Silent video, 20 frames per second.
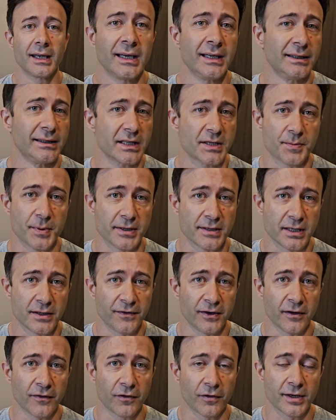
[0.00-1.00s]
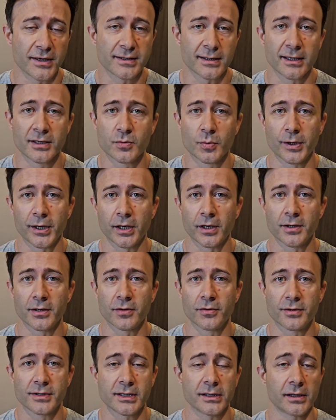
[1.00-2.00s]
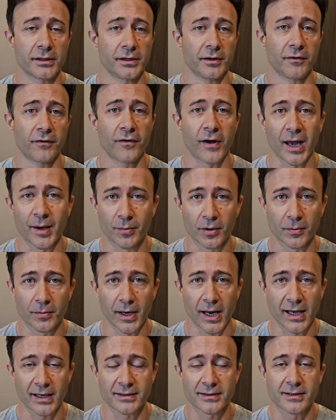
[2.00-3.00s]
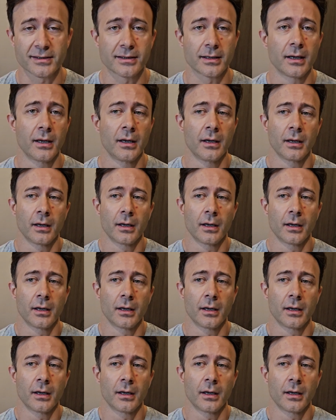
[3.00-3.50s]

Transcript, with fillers: In the specific, for instance, we can consider the fibroblasts,